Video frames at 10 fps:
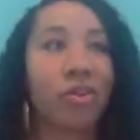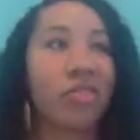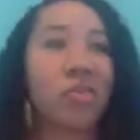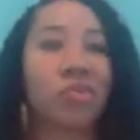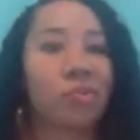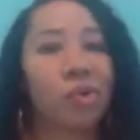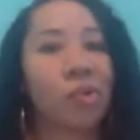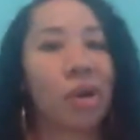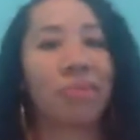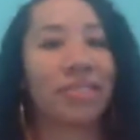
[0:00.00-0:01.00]
And then there was a
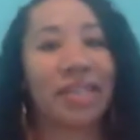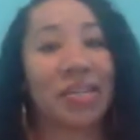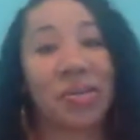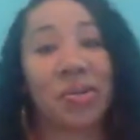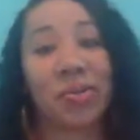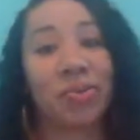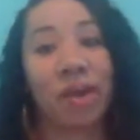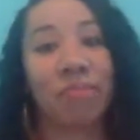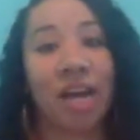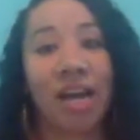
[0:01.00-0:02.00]
point where I was like, no,
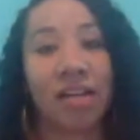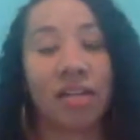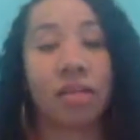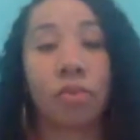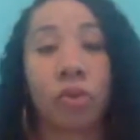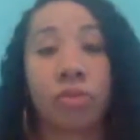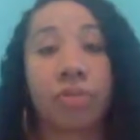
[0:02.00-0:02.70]
I'm not anymore.